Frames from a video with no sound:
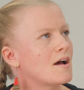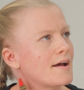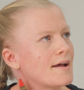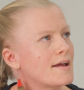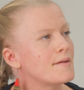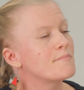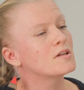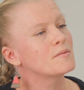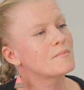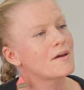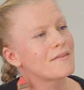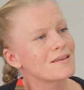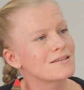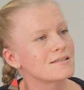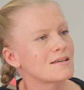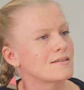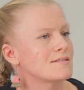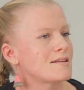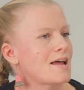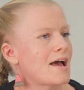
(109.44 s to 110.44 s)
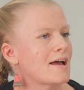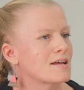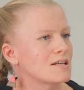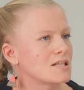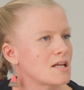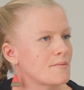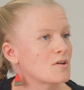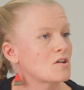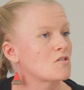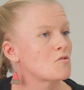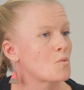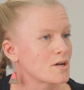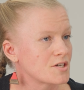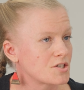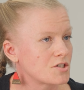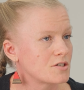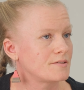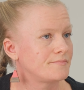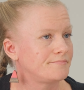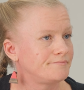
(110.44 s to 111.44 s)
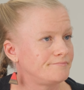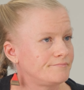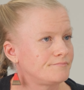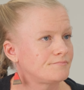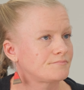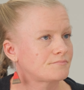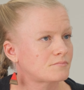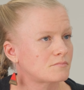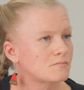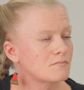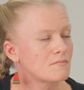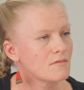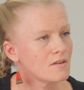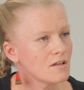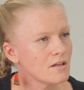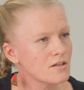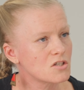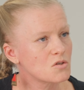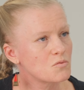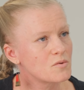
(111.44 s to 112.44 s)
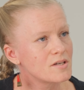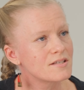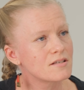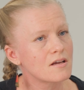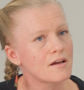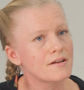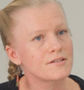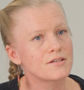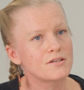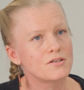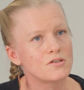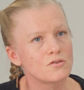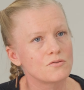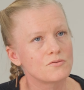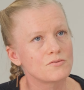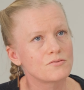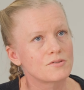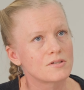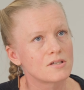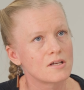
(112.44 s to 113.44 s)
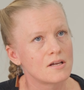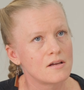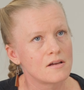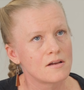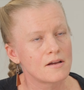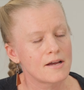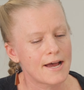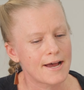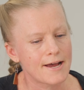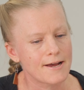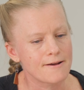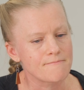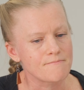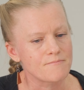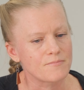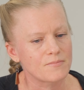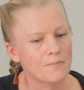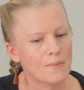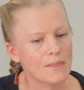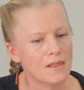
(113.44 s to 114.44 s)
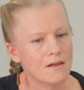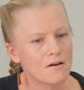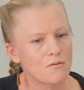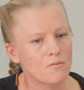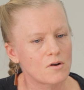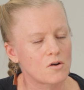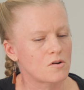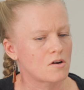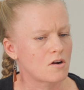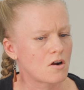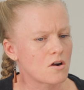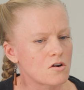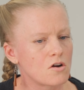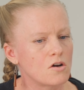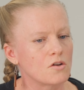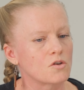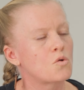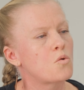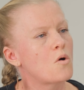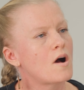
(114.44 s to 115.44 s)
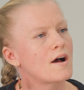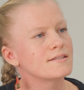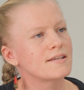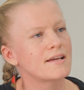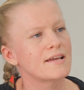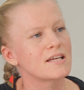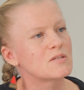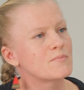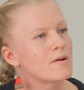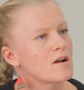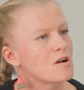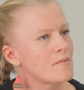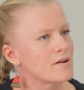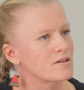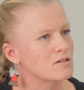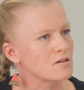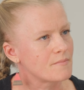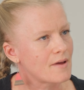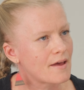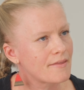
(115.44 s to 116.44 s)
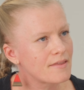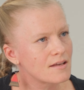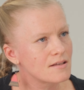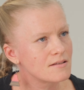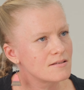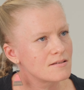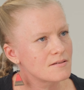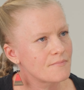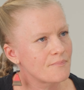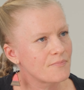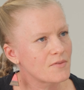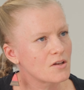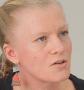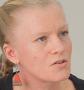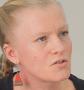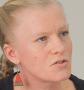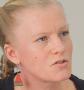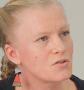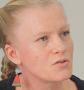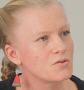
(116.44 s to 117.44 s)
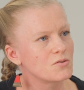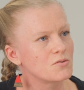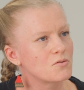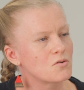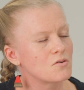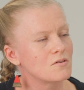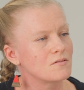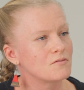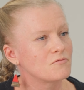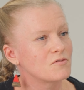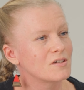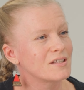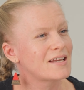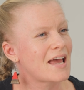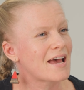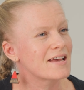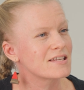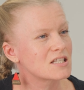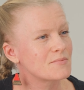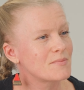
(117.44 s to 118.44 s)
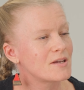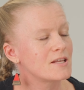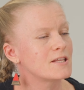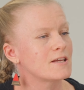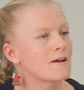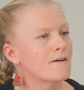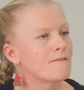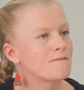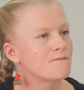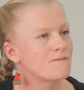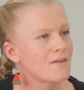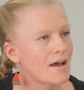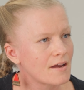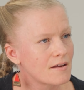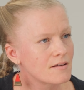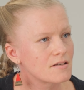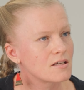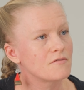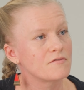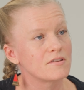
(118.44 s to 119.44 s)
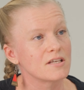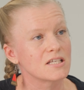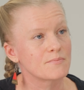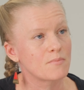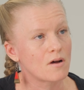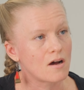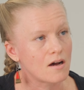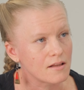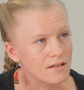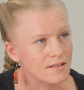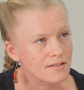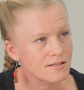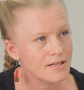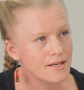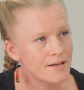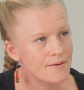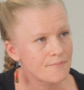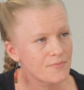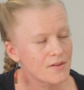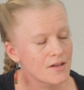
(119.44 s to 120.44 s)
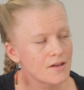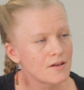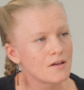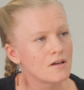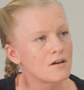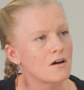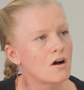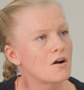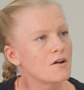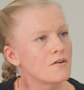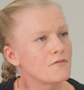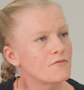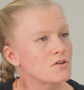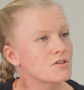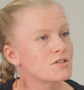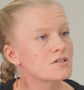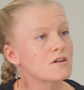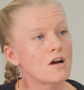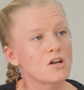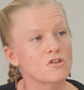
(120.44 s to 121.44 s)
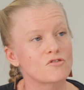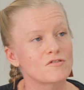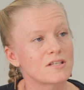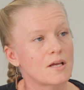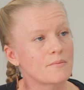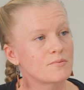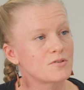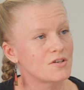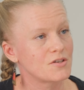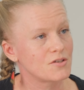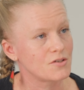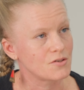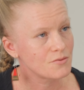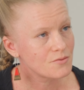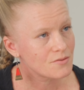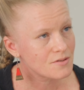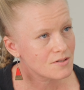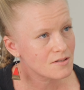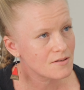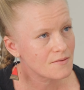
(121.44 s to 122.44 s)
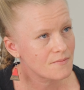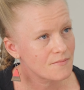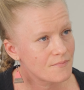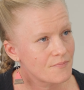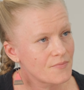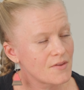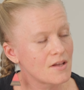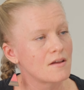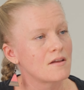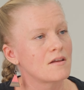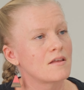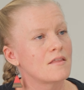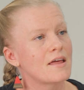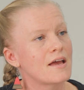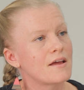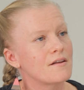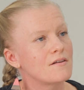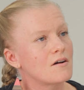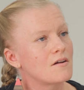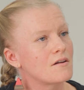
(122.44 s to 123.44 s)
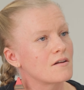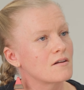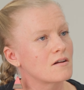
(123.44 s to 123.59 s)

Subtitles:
implement this as an academic question. So we sought to use what are called quasi-experimental methods to really estimate the effect of this policy on first contraception use, then on